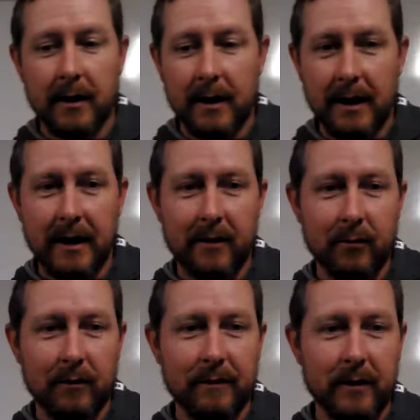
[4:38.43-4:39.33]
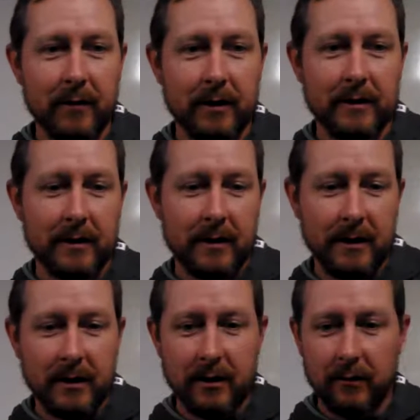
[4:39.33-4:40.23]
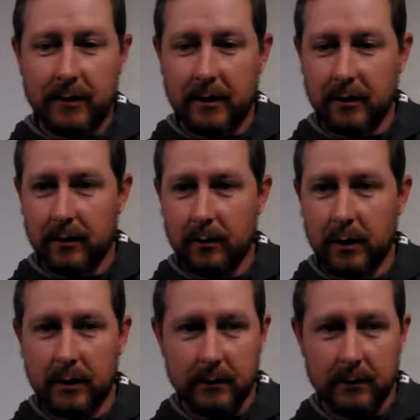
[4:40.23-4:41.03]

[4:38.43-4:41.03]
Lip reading: And we'll focus on YouTube.